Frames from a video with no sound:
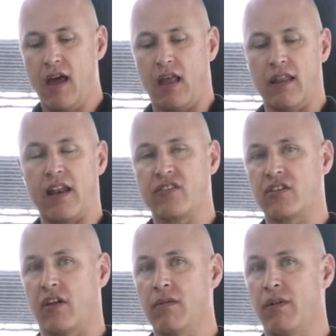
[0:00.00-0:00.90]
A lot of
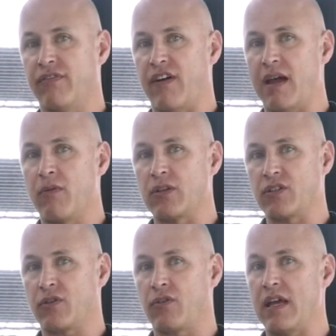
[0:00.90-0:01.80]
soluble fiber,
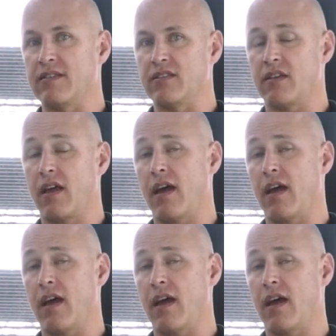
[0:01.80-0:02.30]
which creates